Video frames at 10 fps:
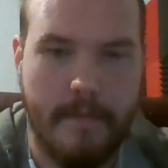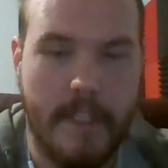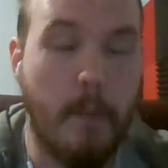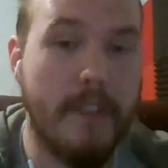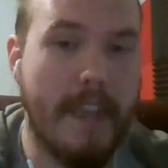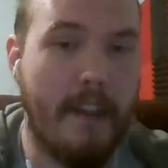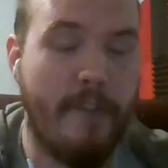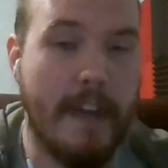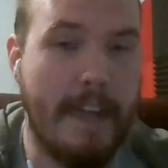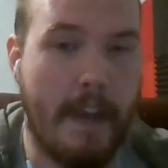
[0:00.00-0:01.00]
Someone's got to
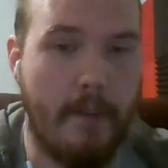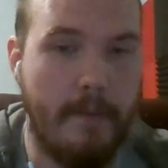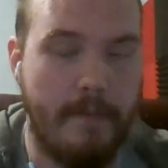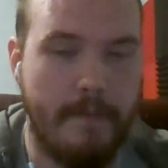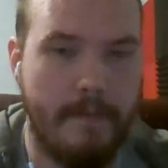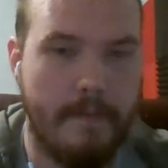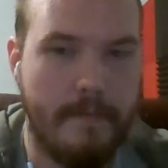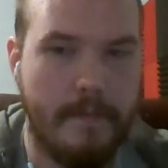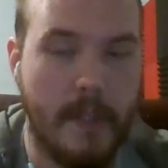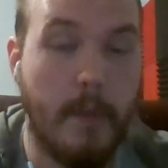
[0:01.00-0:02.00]
find out.
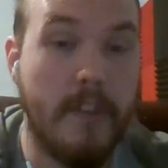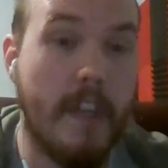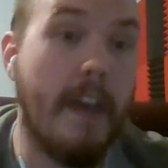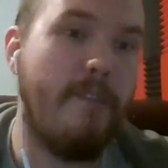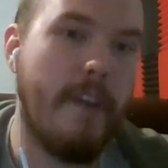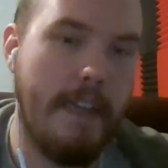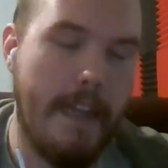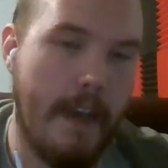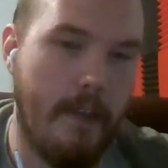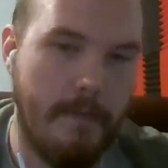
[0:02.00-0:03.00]
Someone's going to
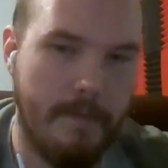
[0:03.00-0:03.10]
find out.